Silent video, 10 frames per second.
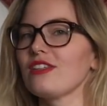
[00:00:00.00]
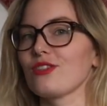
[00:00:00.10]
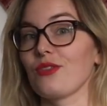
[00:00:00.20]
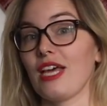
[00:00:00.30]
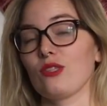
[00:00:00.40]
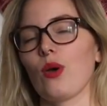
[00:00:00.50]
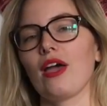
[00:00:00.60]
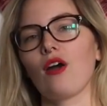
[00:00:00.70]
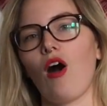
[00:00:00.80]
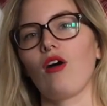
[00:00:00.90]
So that's why
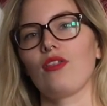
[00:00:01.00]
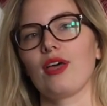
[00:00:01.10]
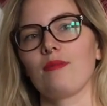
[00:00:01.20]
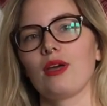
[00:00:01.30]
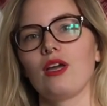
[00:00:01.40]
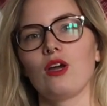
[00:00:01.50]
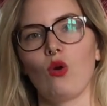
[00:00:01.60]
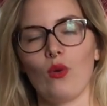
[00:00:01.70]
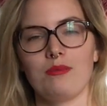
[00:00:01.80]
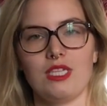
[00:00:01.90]
I call them
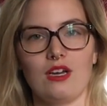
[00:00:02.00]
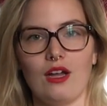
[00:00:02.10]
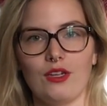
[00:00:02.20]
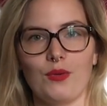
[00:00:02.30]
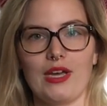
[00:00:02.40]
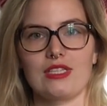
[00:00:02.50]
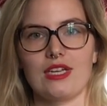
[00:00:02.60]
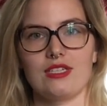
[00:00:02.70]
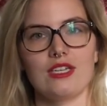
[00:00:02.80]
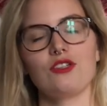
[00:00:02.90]
whimsy colorways. I
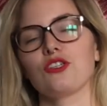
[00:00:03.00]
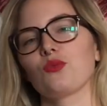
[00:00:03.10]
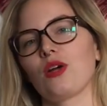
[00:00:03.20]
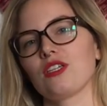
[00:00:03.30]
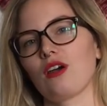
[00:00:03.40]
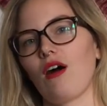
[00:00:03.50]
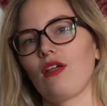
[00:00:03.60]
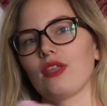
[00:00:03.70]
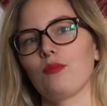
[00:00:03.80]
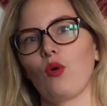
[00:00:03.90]
didn't just want to
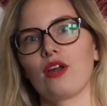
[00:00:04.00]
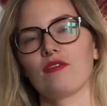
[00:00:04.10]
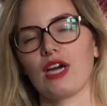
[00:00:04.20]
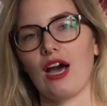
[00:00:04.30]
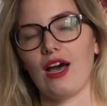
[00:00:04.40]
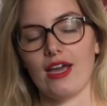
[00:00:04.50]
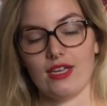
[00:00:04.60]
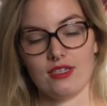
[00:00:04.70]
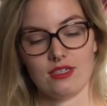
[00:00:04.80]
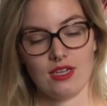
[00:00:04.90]
call them one of a
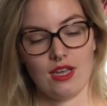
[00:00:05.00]
kind